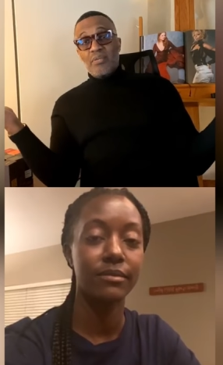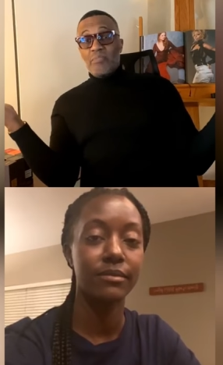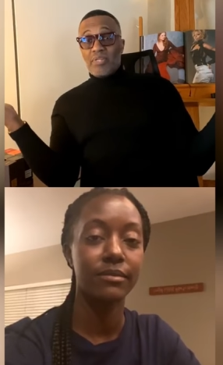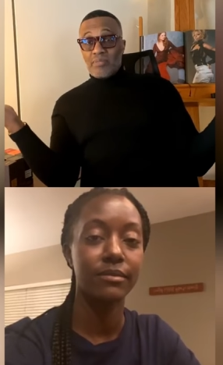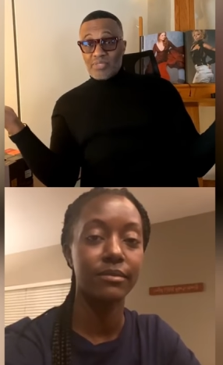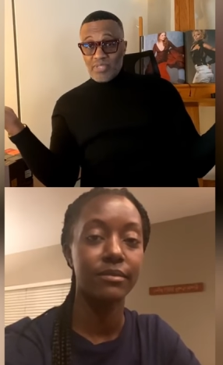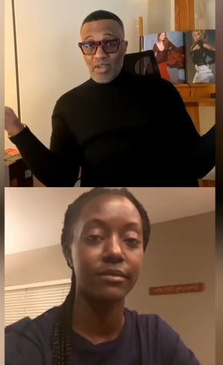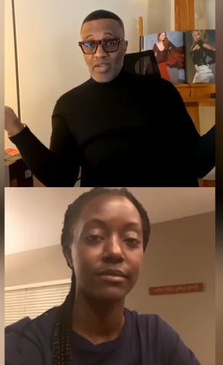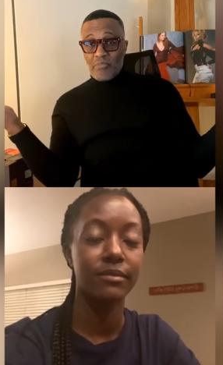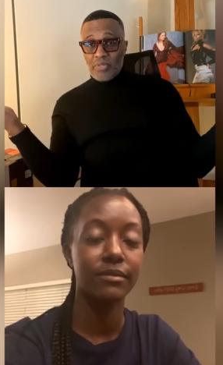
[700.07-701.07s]
Speaker 1: But I'm
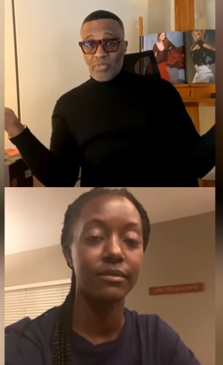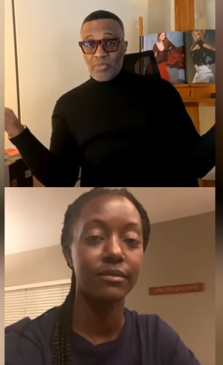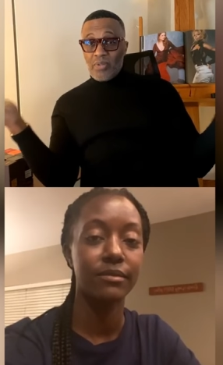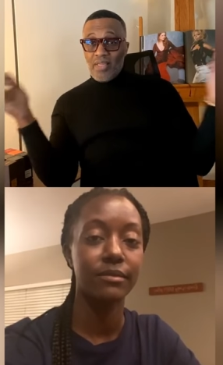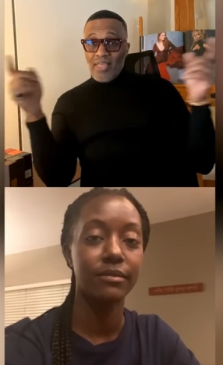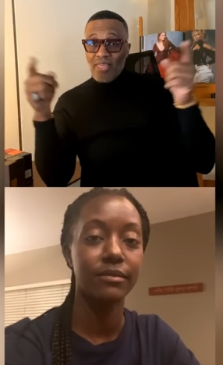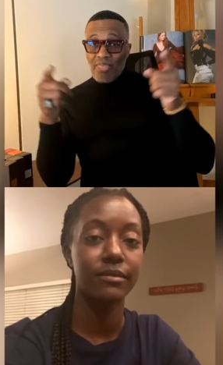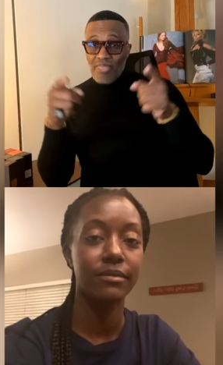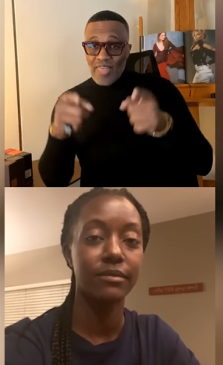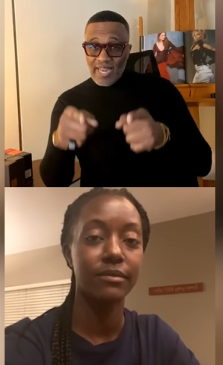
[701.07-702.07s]
sorry, boo,
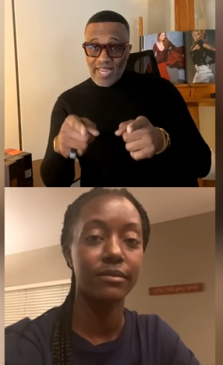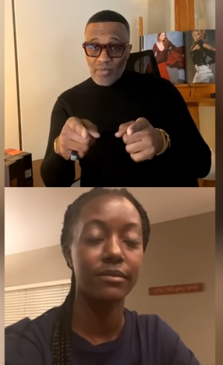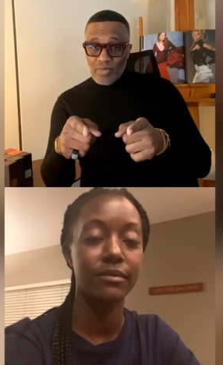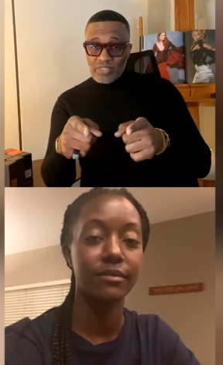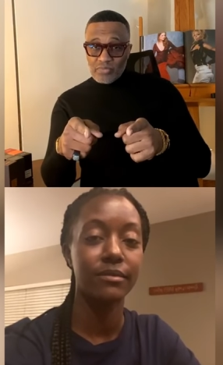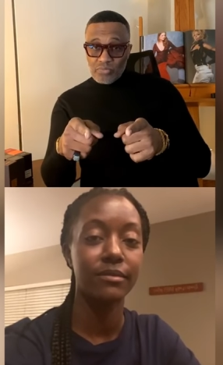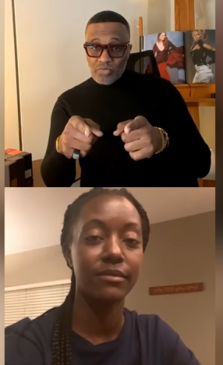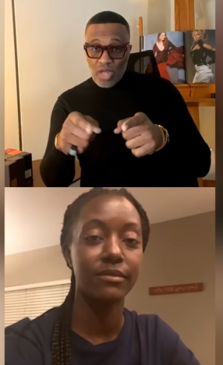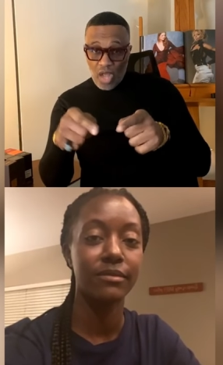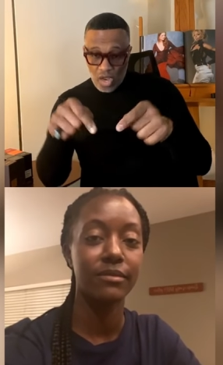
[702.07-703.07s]
that ain't what's
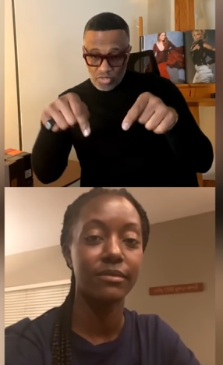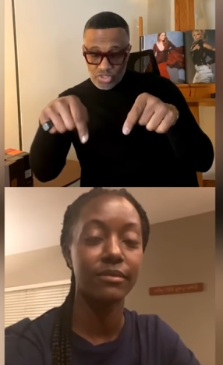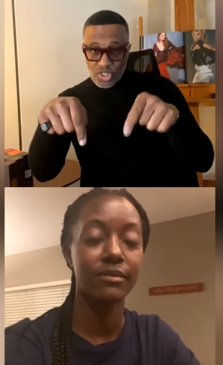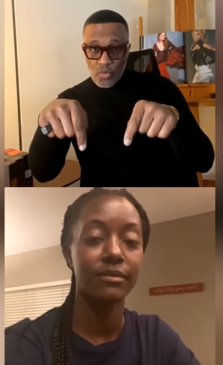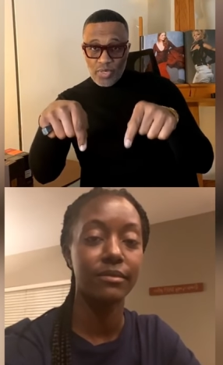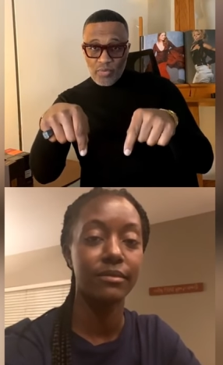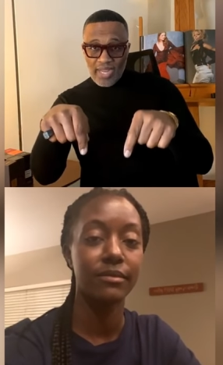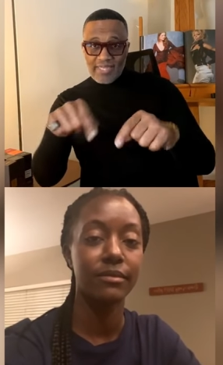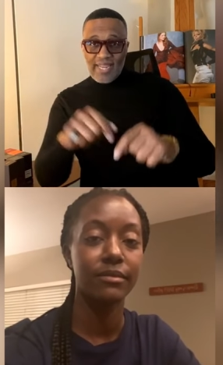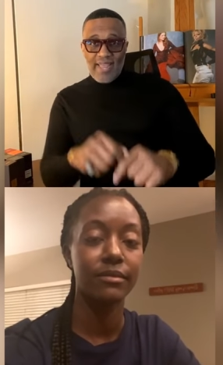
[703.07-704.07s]
showing
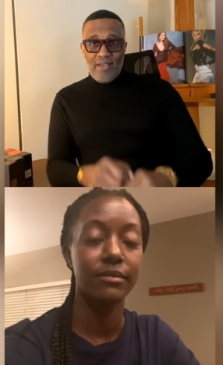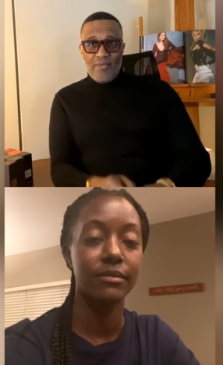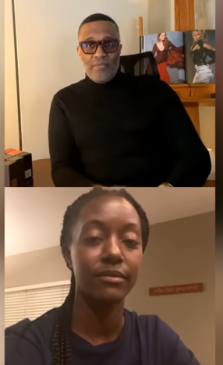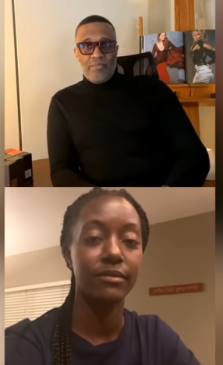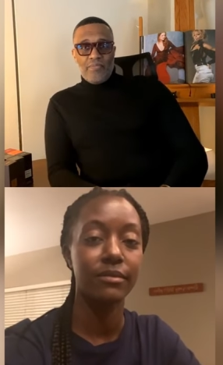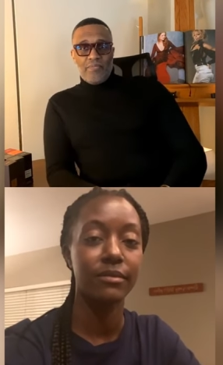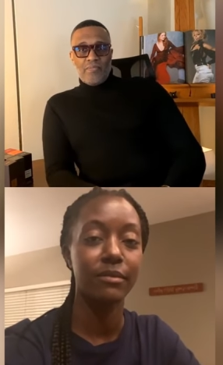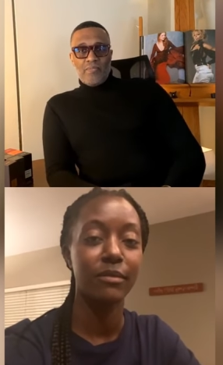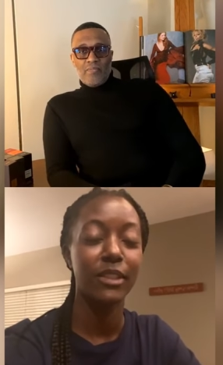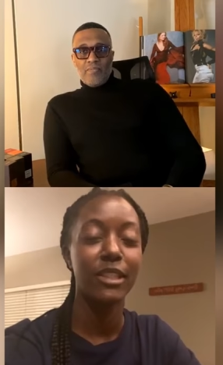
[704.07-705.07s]
right now.
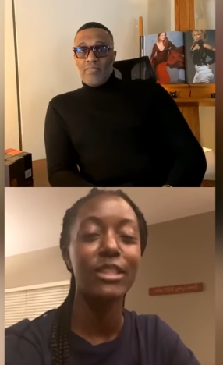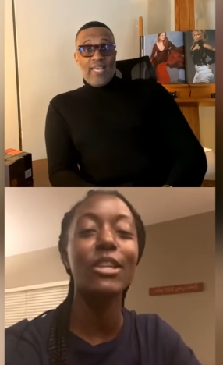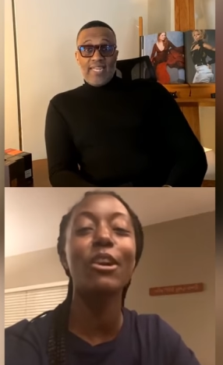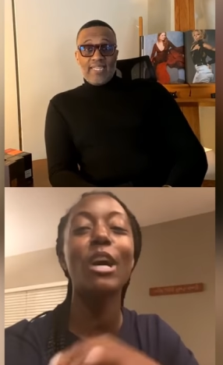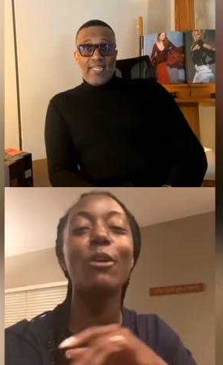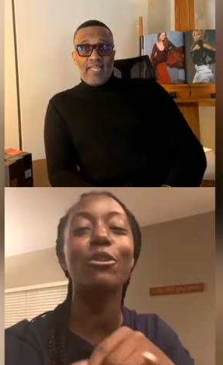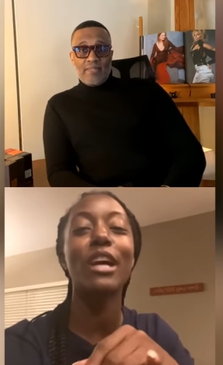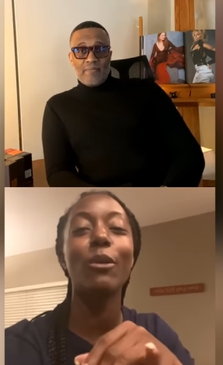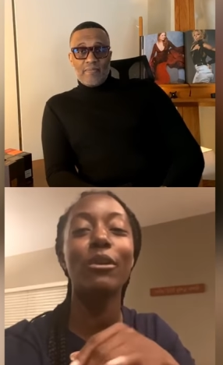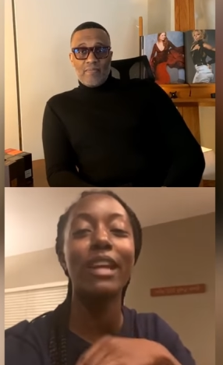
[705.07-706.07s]
So I how
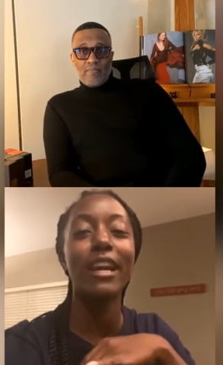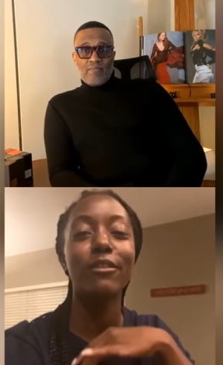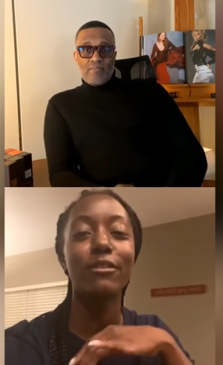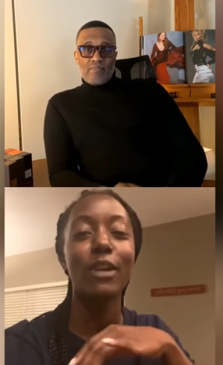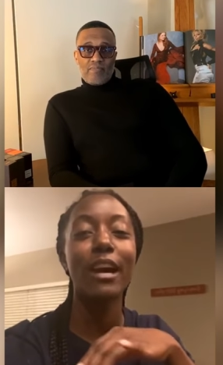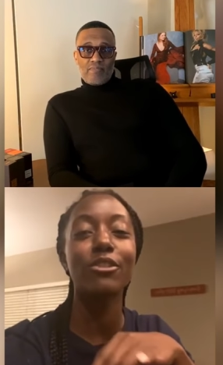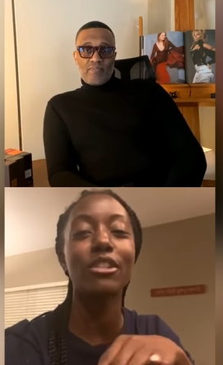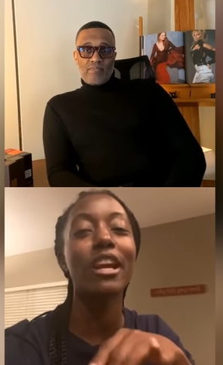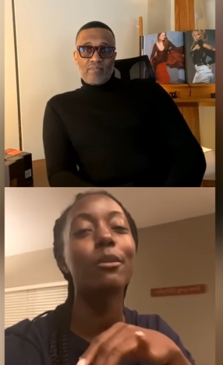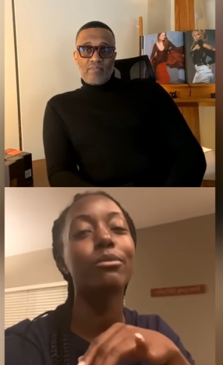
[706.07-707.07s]
Speaker 2: how would I how should
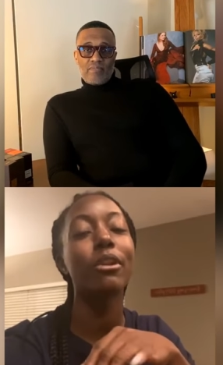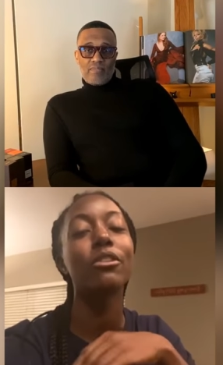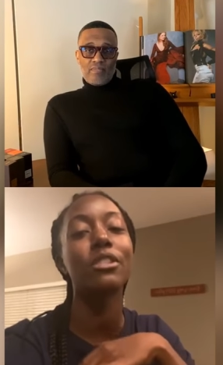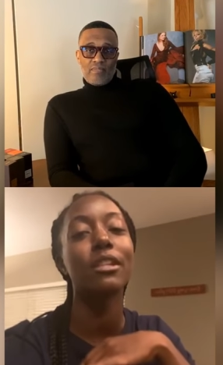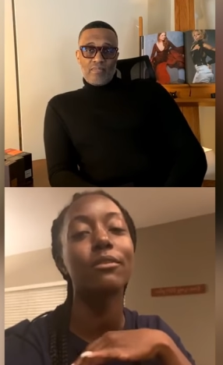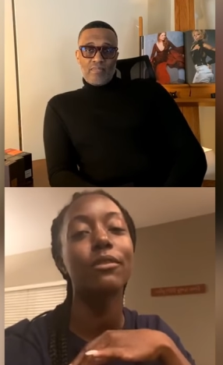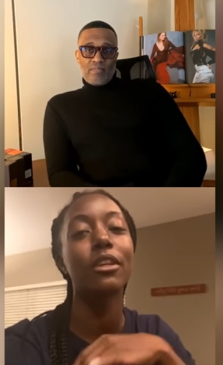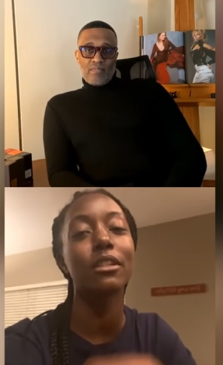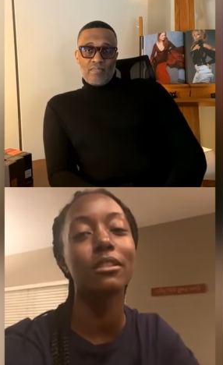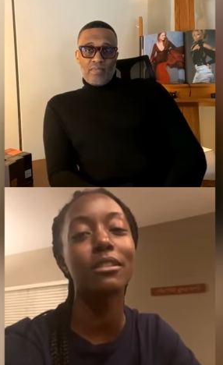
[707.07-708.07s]
I approach it
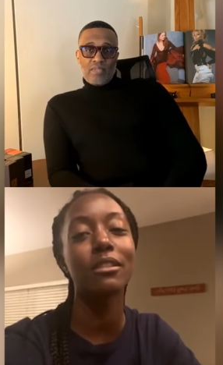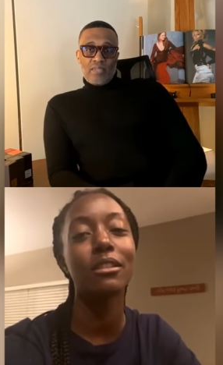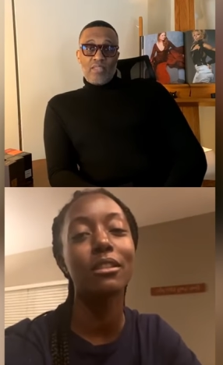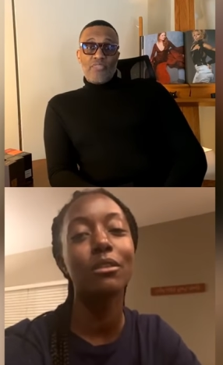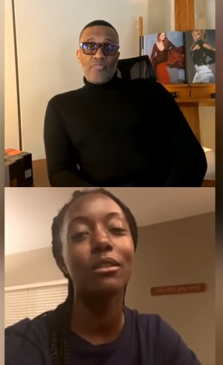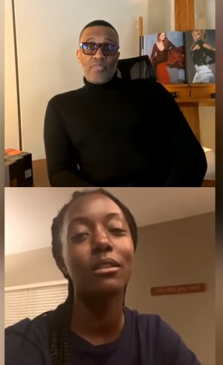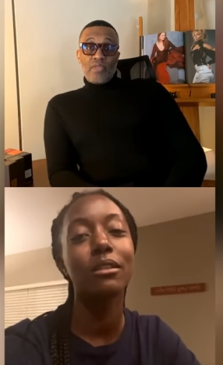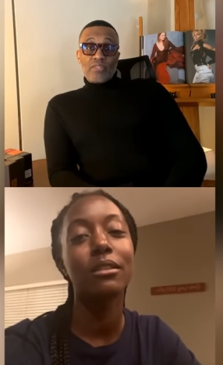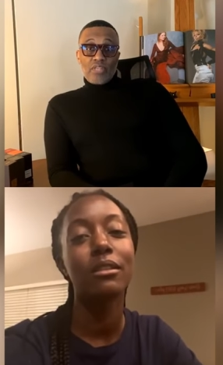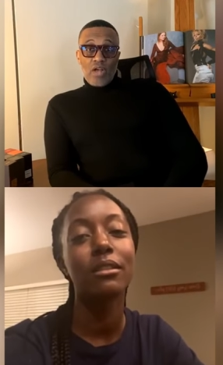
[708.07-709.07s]
first?
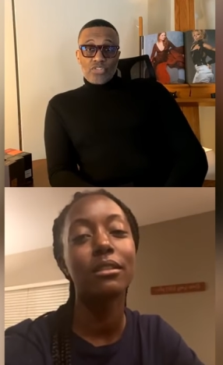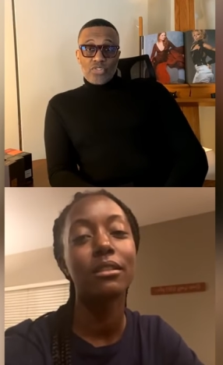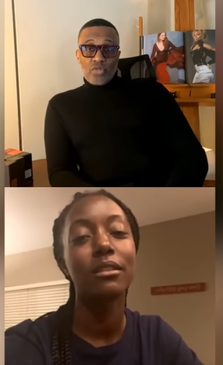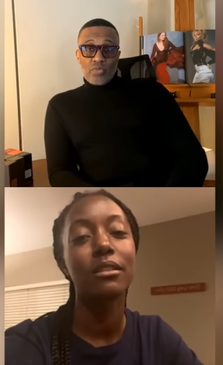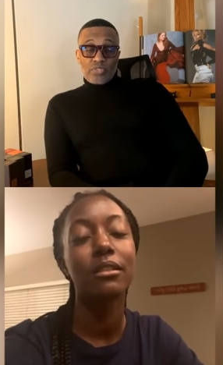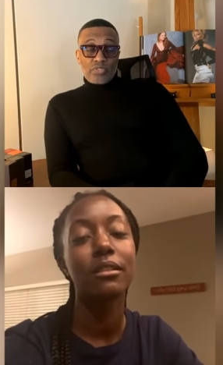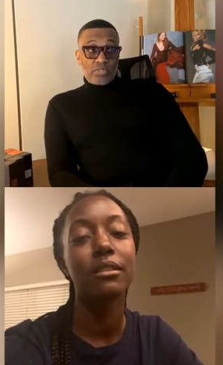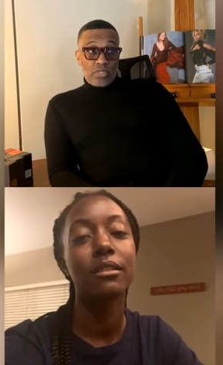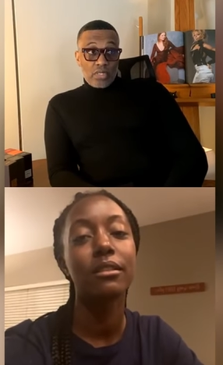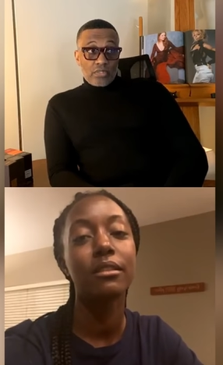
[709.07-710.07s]
Speaker 1: Talk to it with
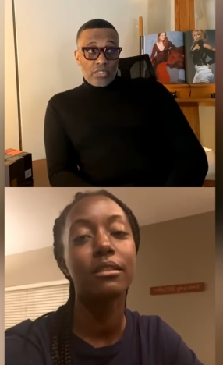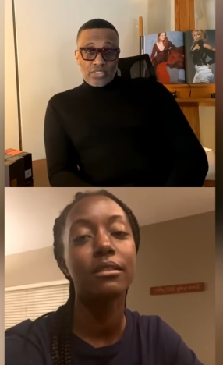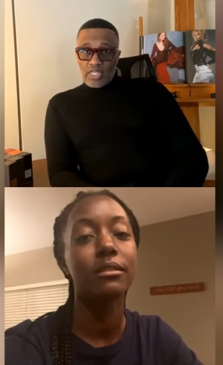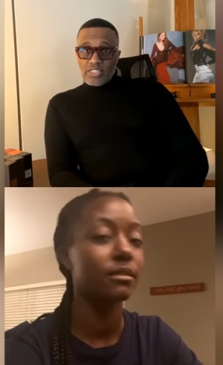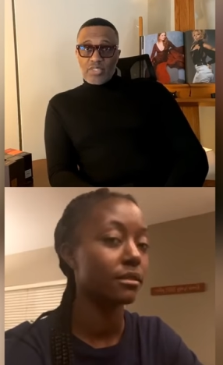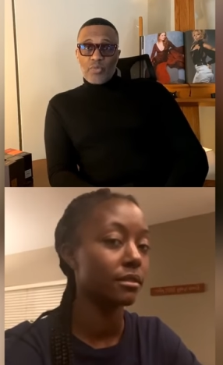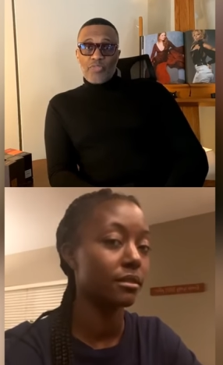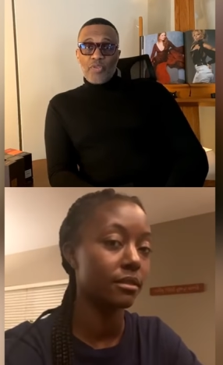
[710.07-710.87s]
discuss it with your